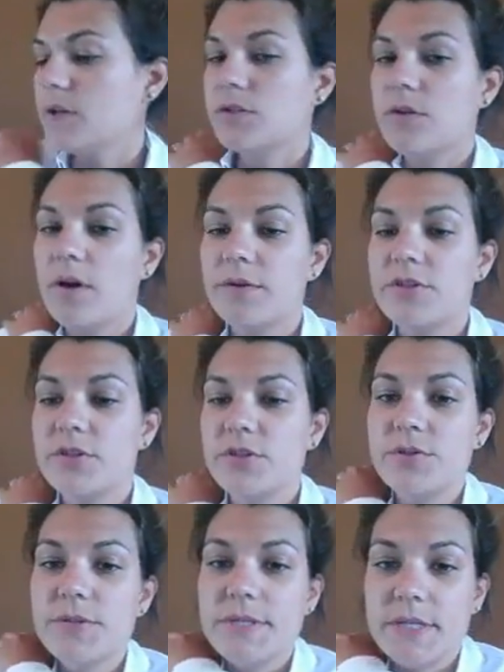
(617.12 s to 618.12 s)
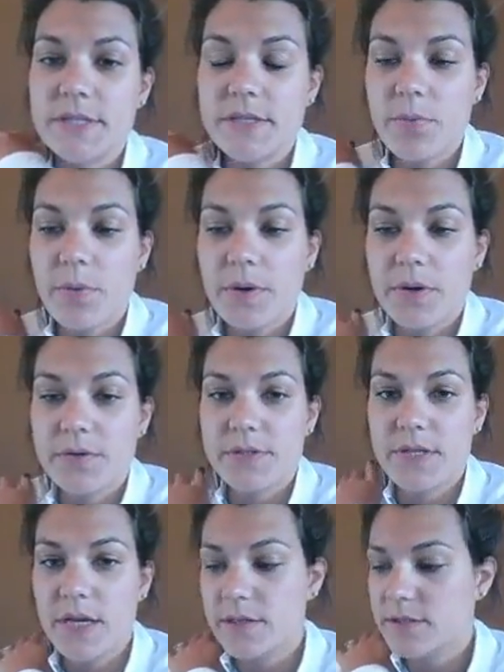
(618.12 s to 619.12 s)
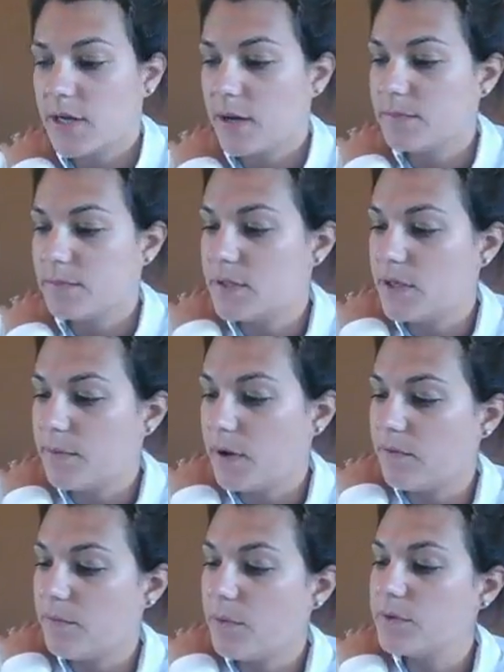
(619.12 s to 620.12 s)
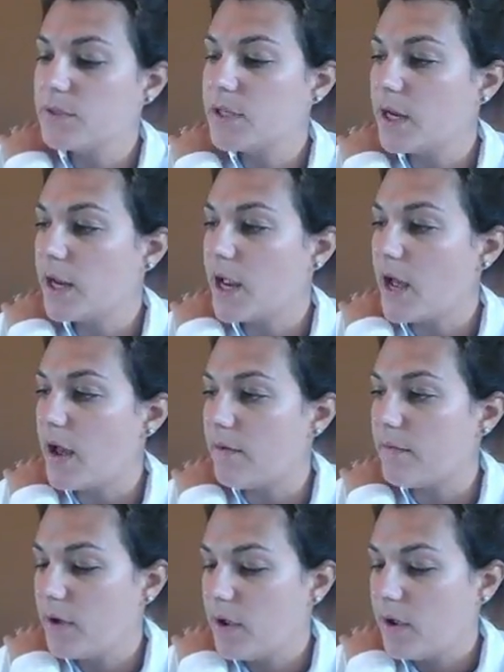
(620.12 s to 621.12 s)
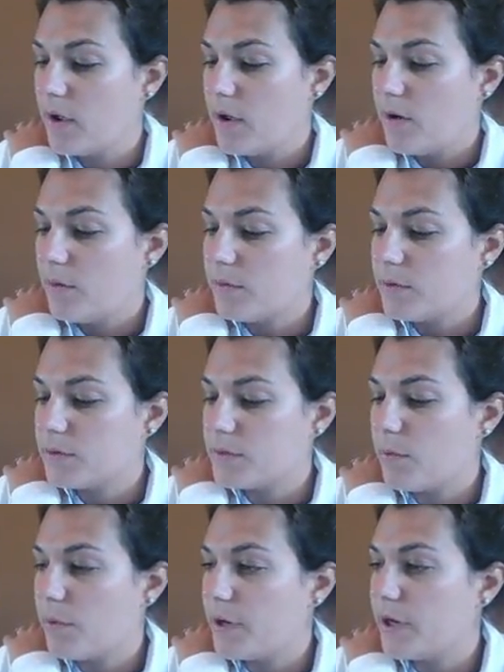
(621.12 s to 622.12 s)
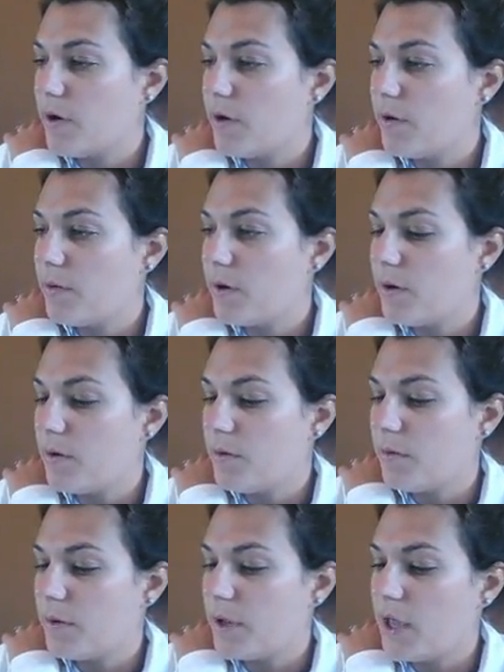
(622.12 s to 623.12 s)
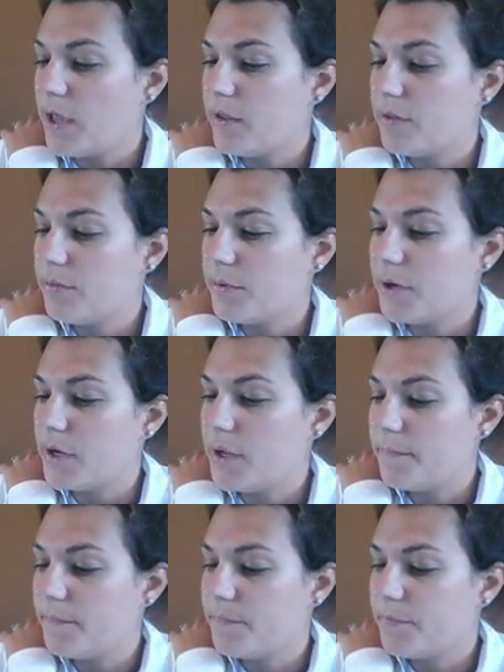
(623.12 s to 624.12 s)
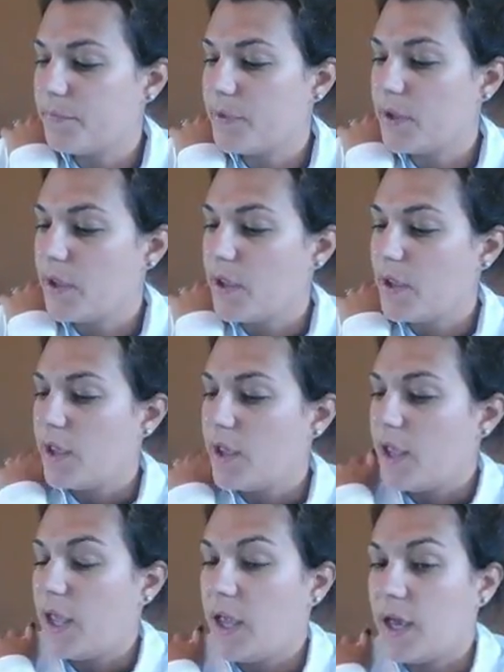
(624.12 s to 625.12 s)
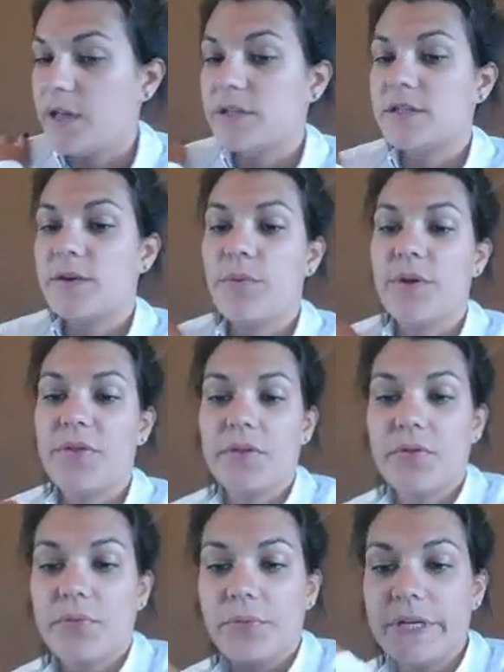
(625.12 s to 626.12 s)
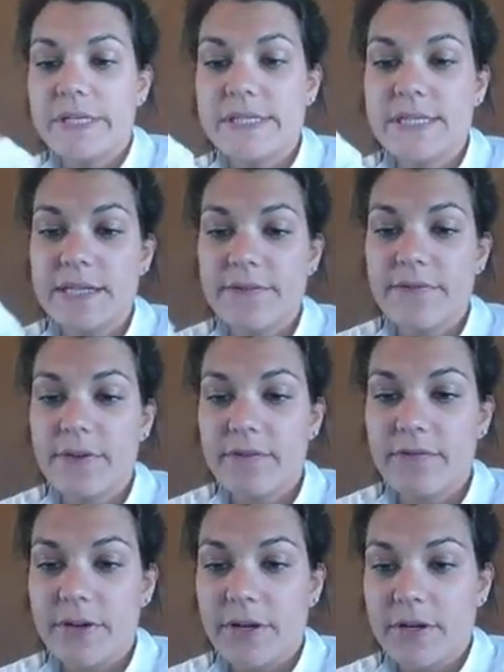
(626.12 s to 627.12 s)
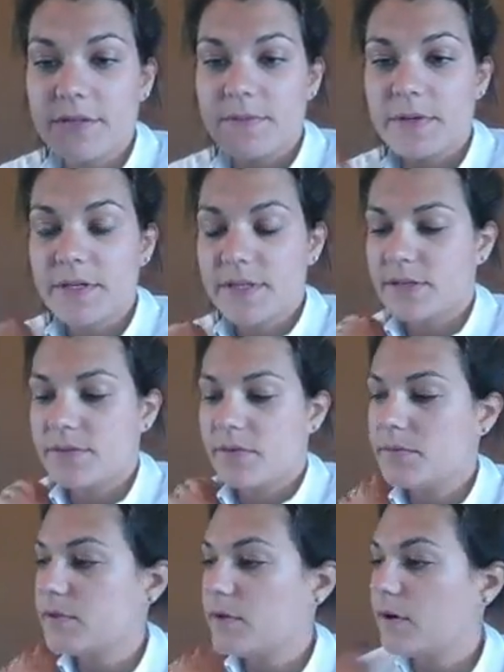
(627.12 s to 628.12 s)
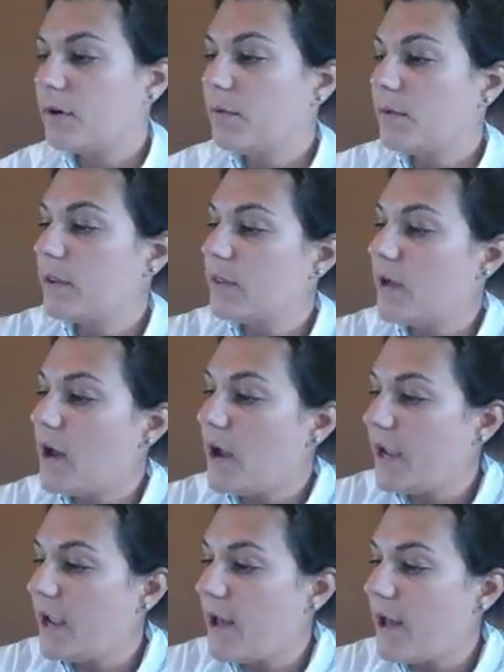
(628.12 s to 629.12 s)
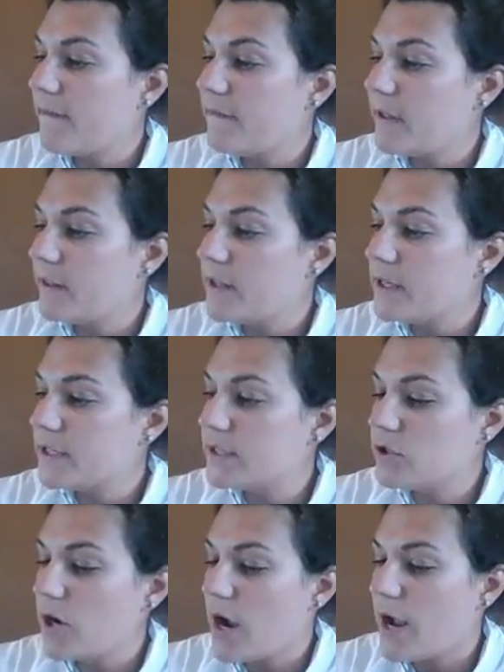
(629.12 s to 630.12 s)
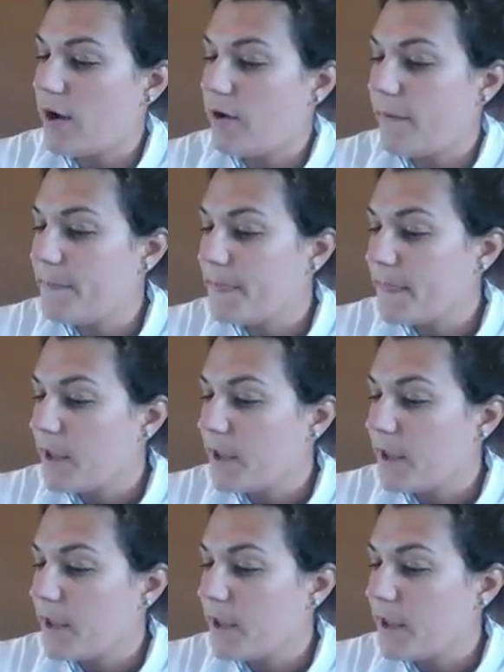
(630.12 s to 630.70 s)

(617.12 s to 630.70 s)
So I would just do 60.06 times the amount of moles that I have, which was 0.0083. And with 3 significant figures, because that's what I'm starting with, I have that this trial